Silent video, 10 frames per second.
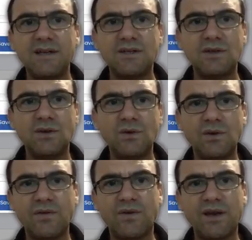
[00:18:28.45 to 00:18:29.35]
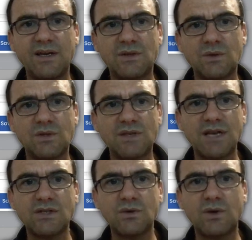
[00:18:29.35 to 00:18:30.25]
to a funding source
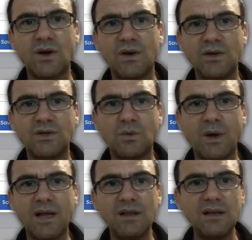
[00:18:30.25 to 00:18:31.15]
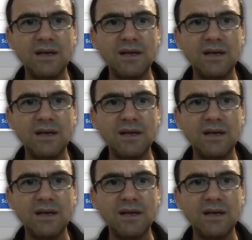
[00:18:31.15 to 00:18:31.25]
national code as well.